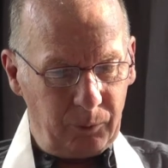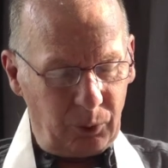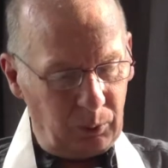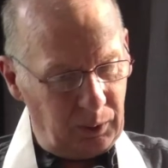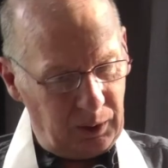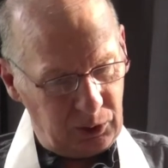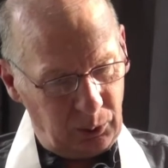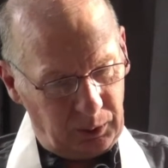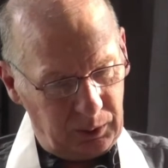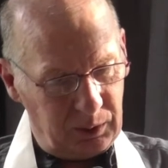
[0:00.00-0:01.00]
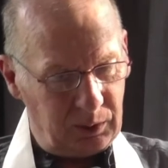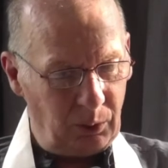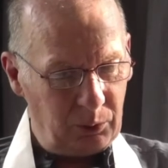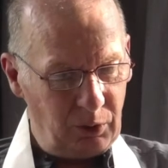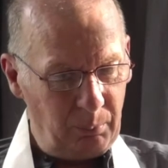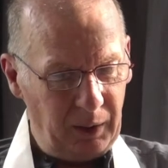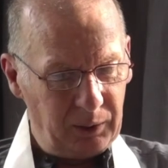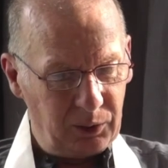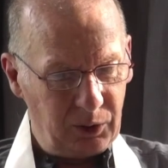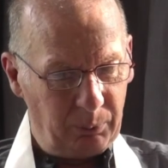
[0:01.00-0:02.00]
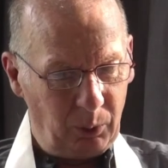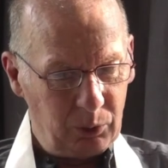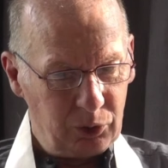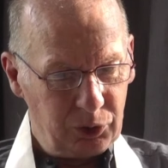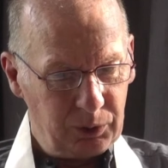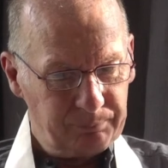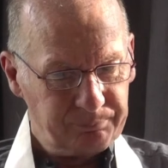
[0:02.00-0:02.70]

So let's look at Dr. Ambedkar's approach.